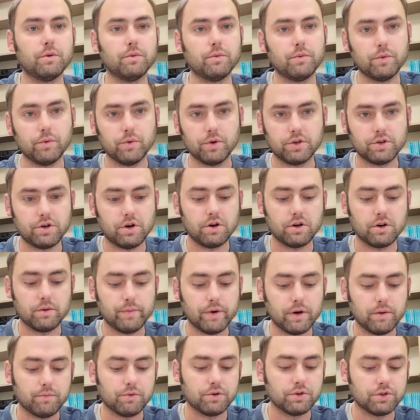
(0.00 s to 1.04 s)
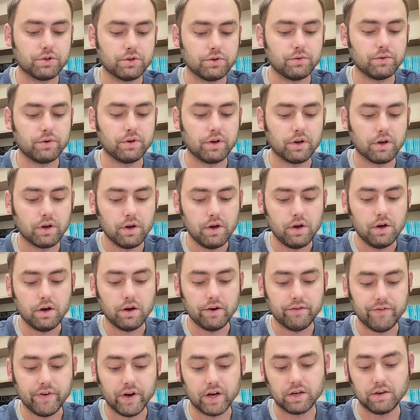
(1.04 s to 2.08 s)
But when we talk about pursuing
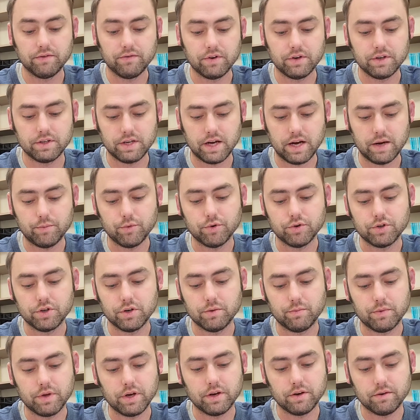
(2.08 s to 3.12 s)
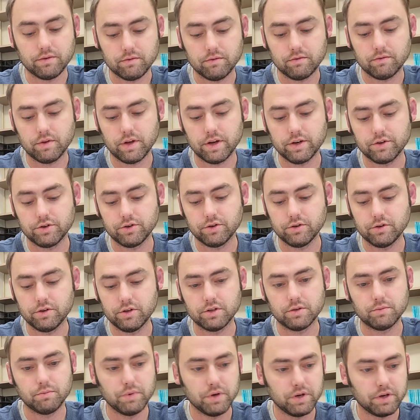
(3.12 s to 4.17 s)
effective discipleship, that should
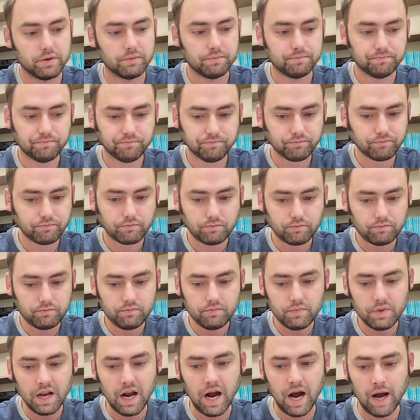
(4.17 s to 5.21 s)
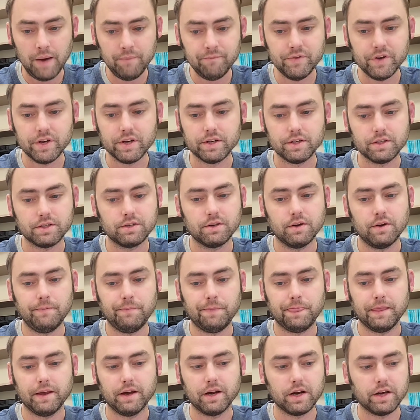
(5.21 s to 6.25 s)
just be obvious.
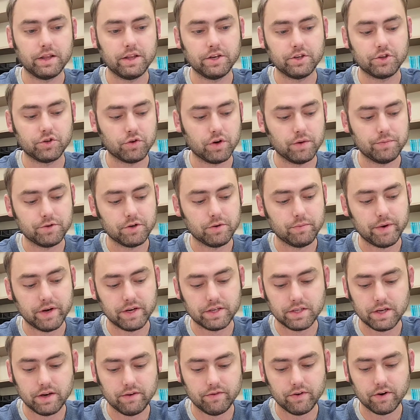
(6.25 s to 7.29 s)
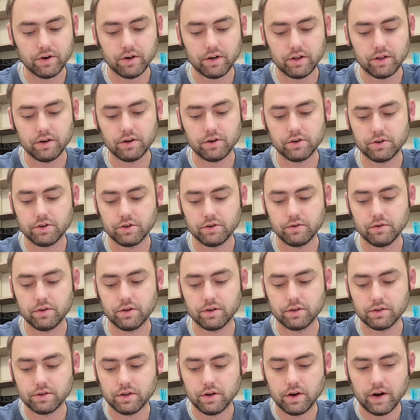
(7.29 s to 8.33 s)
And I think scripture makes that very clear too.
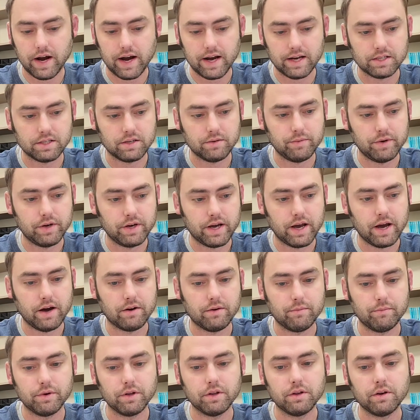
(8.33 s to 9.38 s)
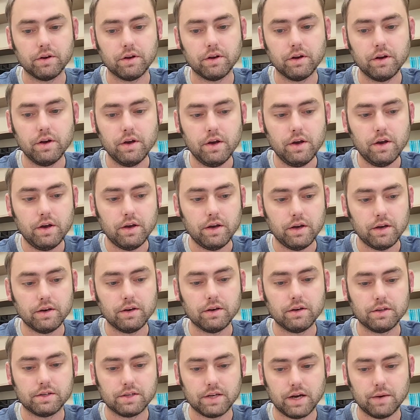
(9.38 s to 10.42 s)
There has to be accountability
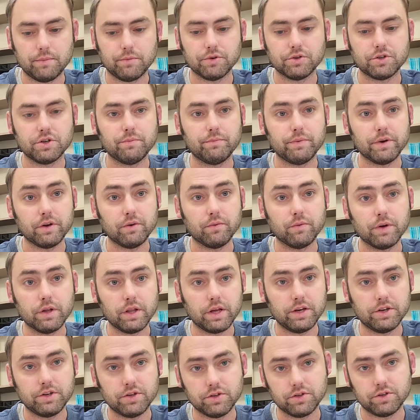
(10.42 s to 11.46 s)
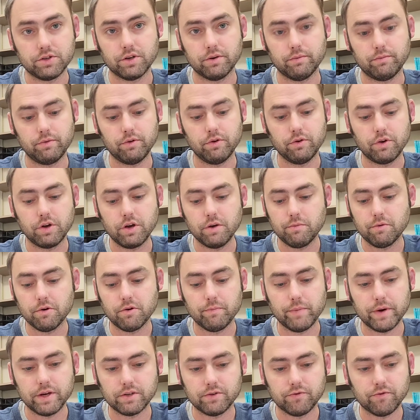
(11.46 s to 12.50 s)
in discipleship, in relationship. You keep
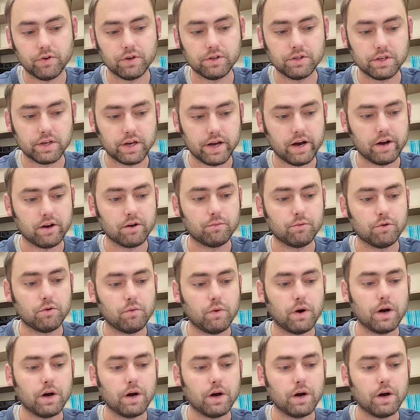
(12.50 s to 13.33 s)
your best friends accountable.